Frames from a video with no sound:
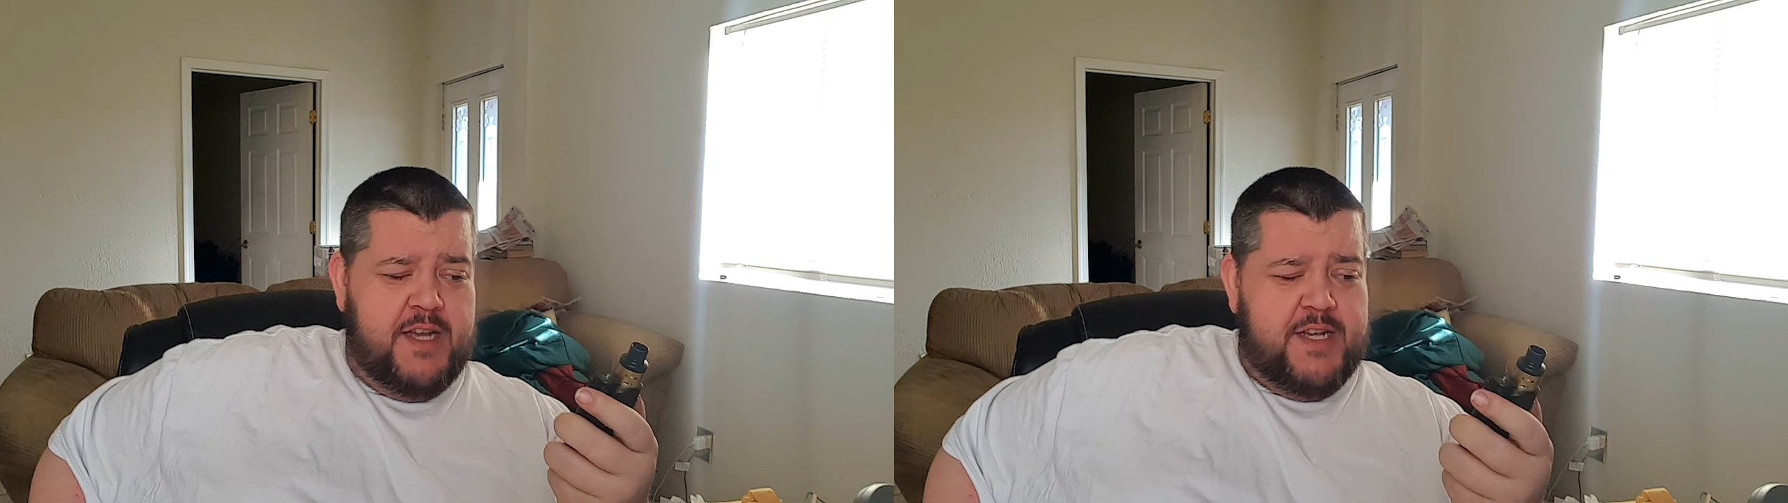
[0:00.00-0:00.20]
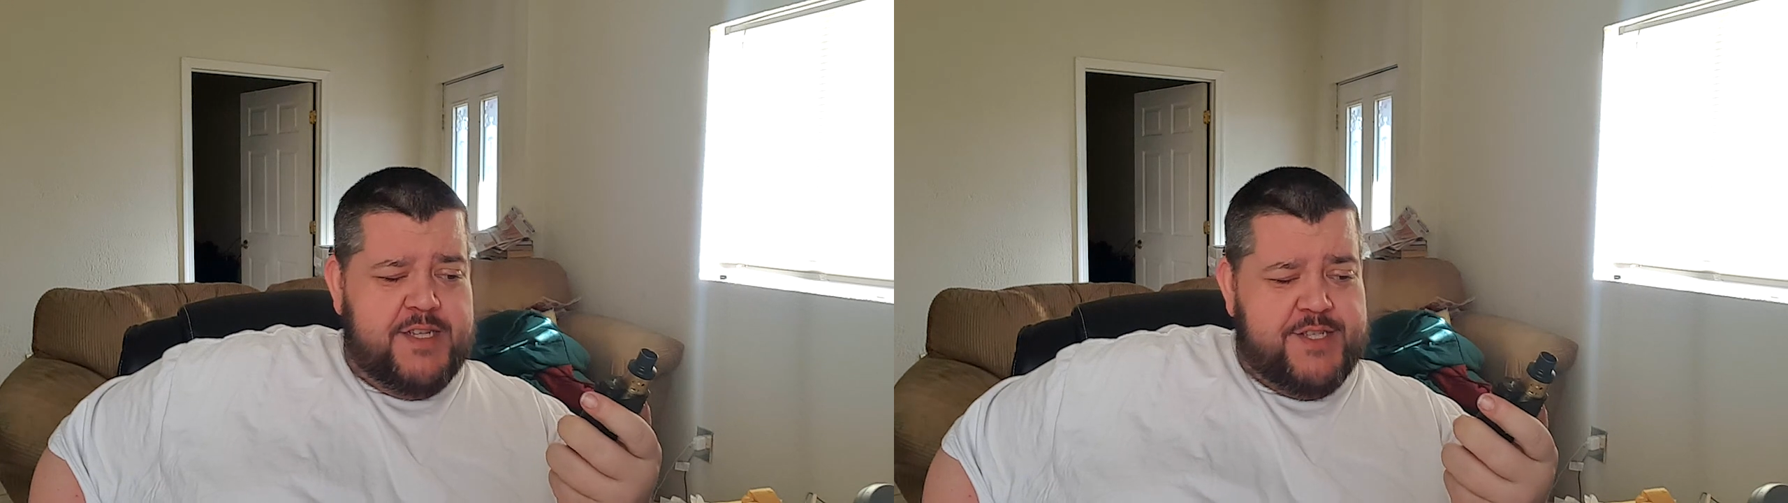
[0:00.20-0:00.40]

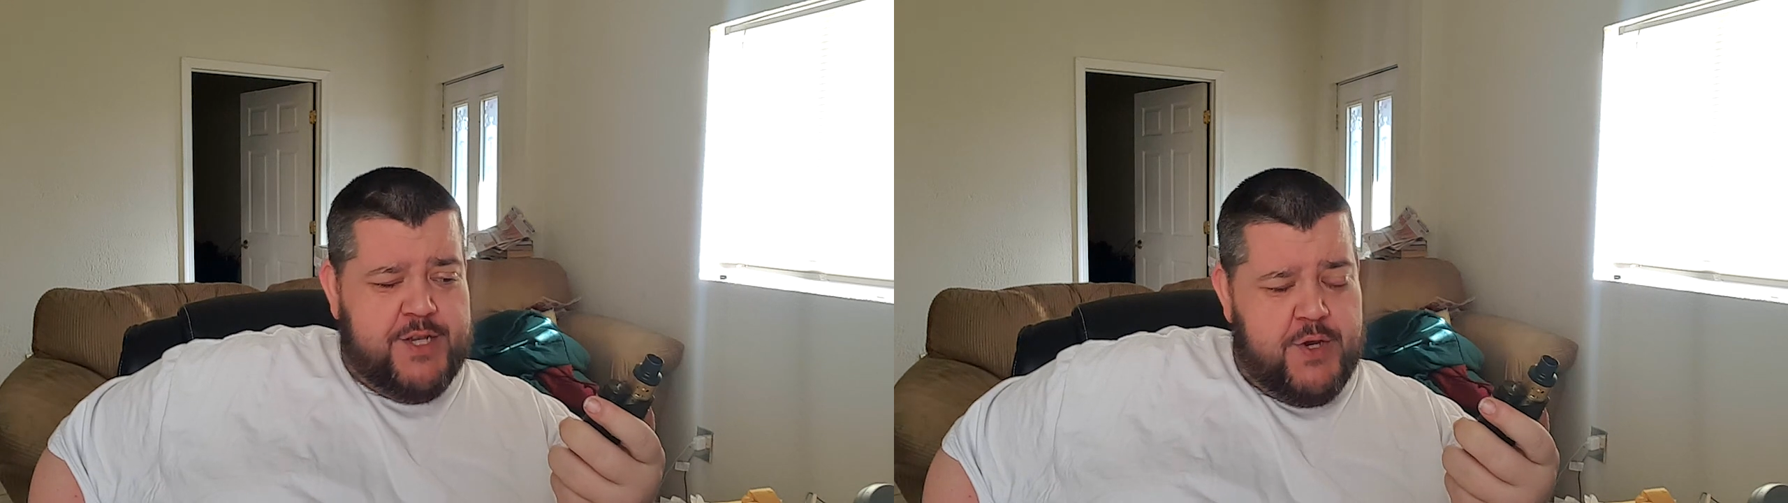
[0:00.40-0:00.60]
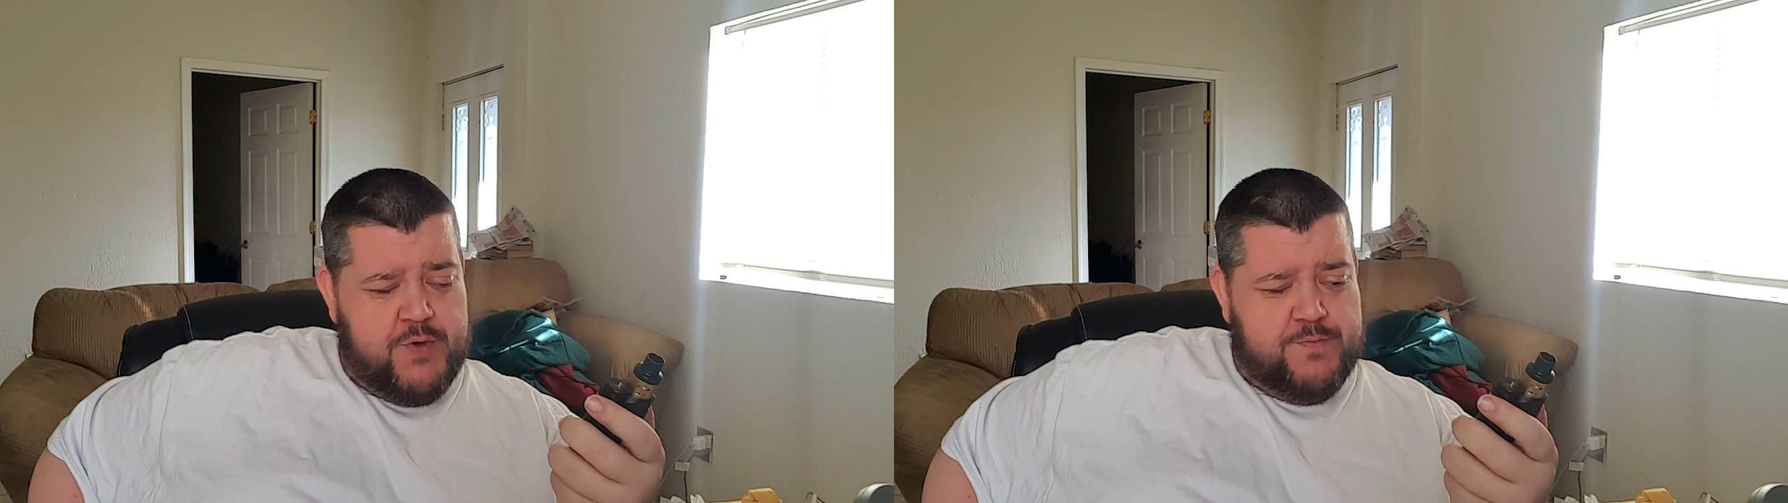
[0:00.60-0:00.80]

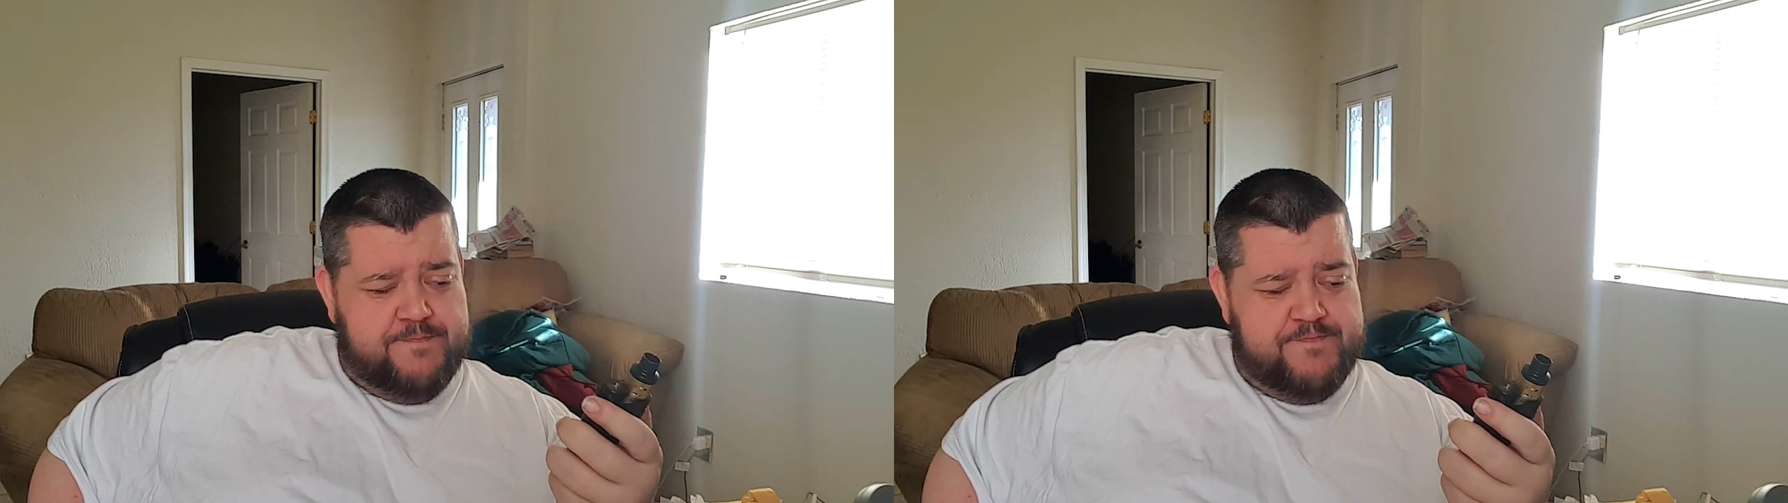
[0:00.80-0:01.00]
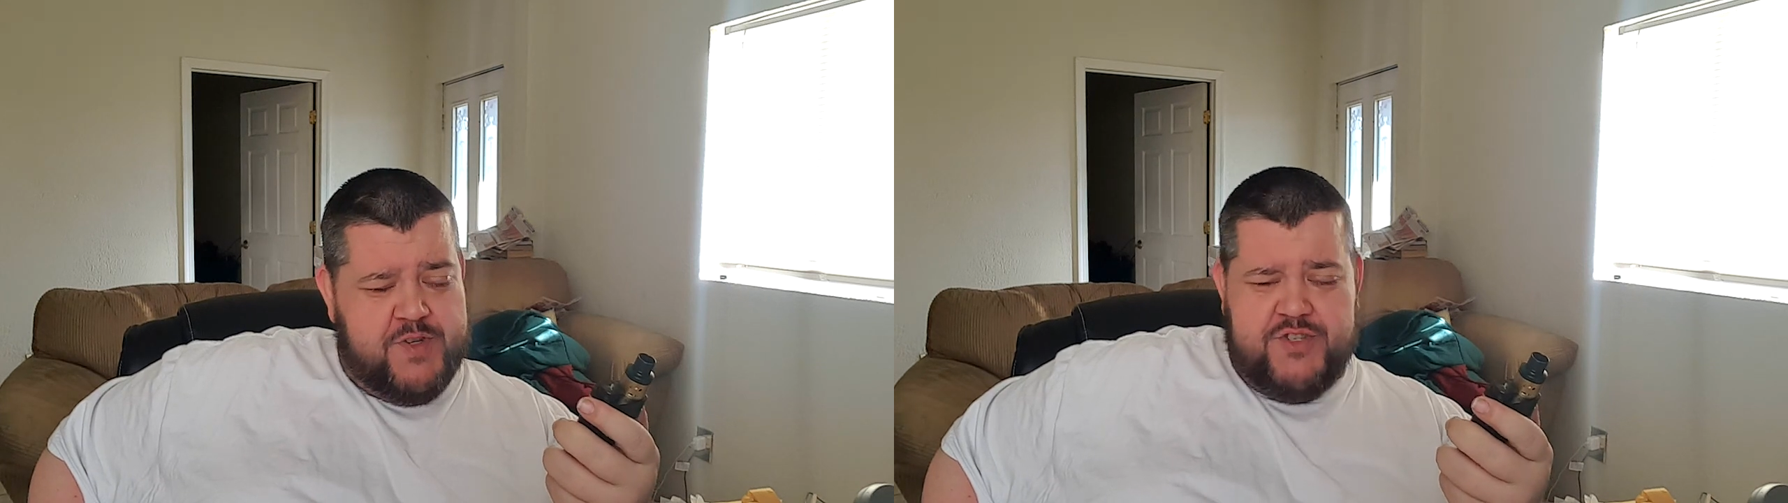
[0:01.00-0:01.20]
So
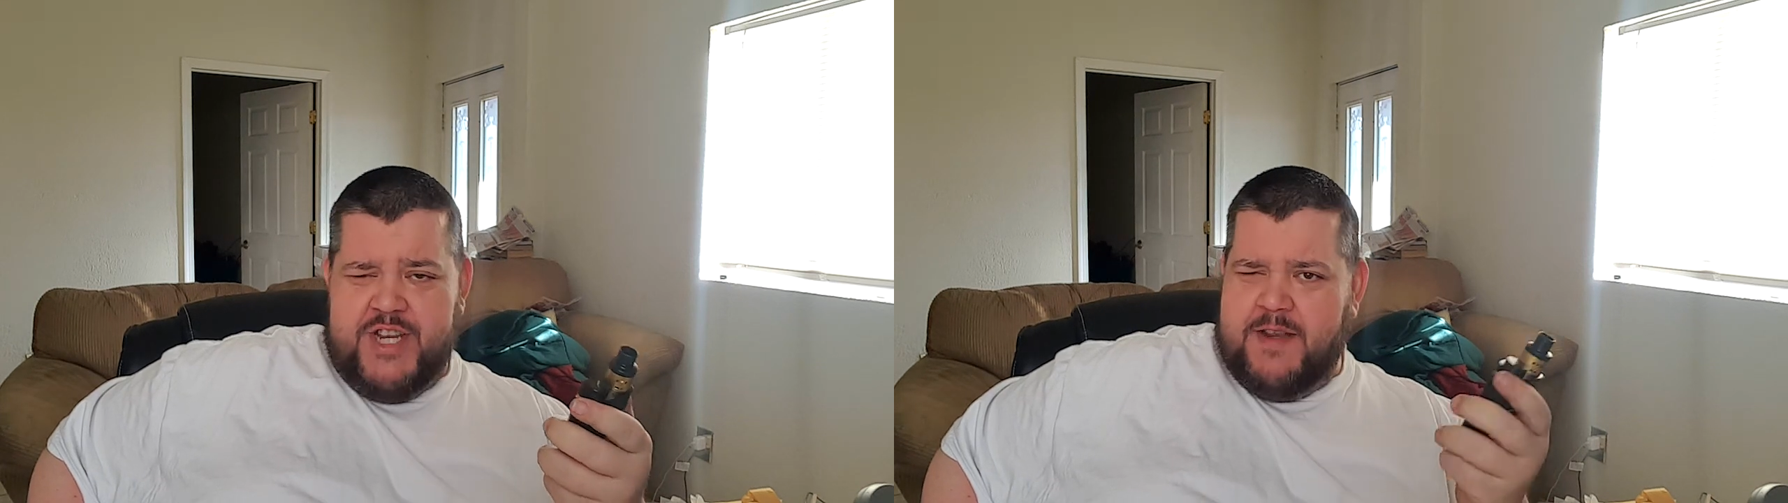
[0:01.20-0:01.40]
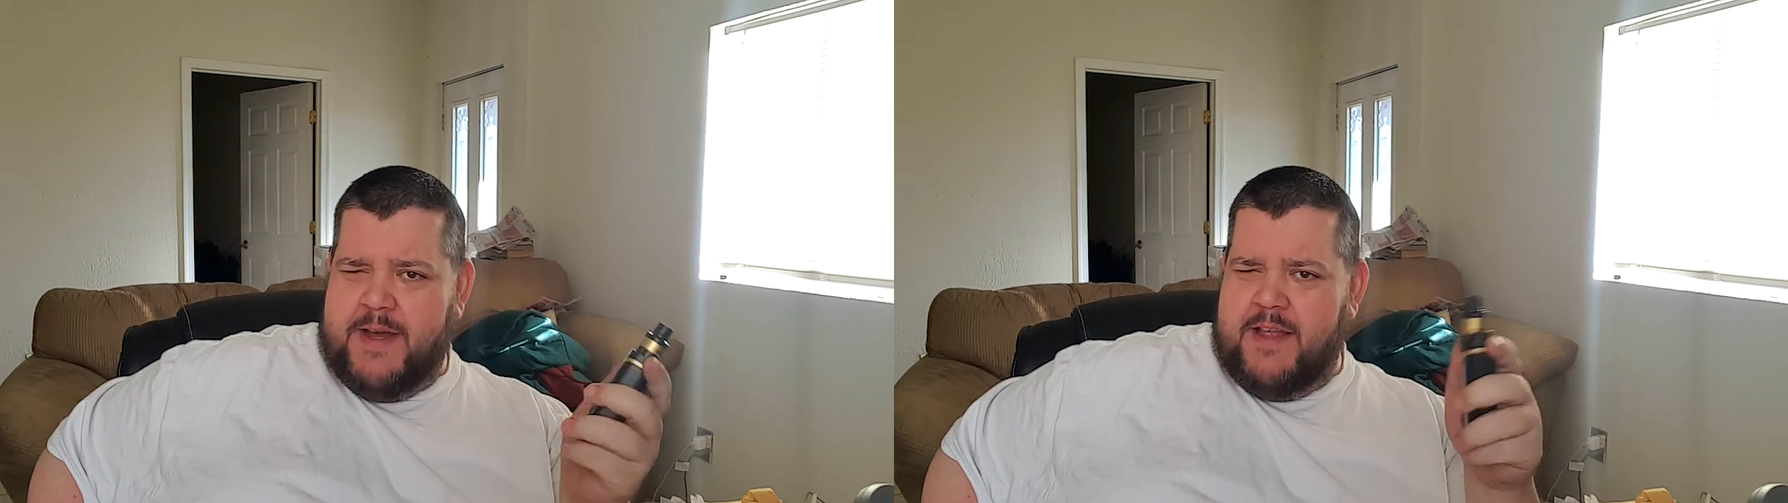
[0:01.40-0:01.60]
go
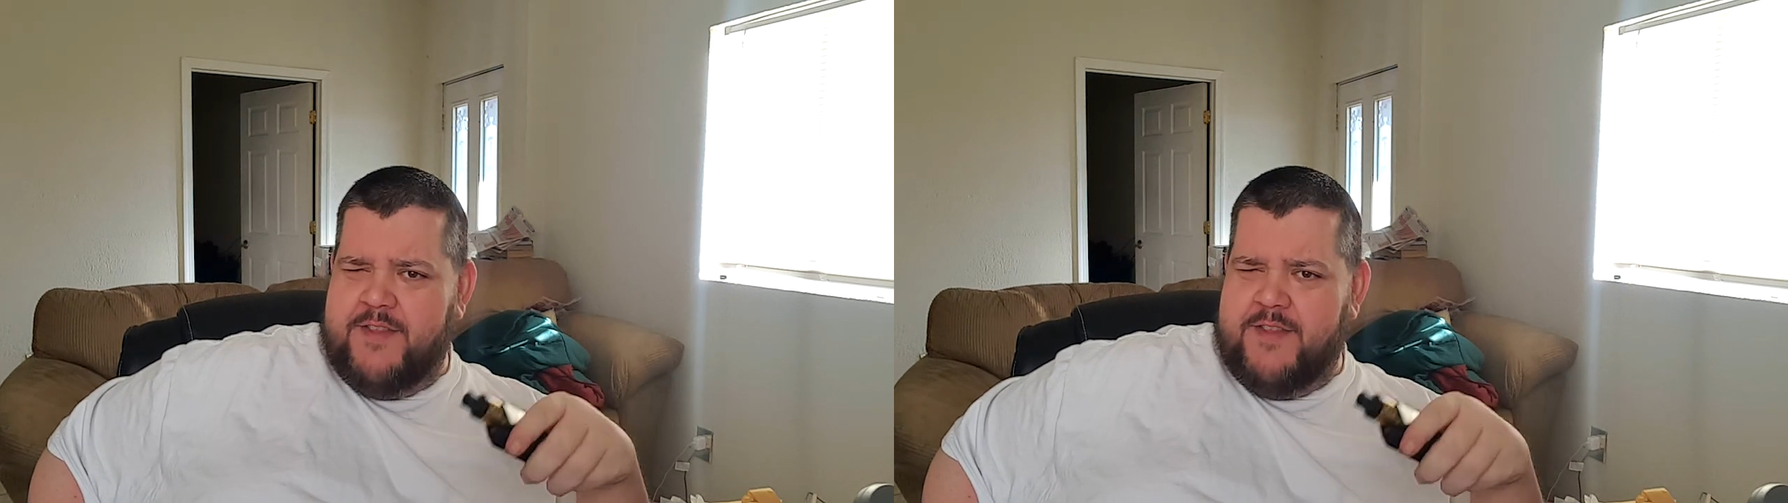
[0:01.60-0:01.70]
check them out.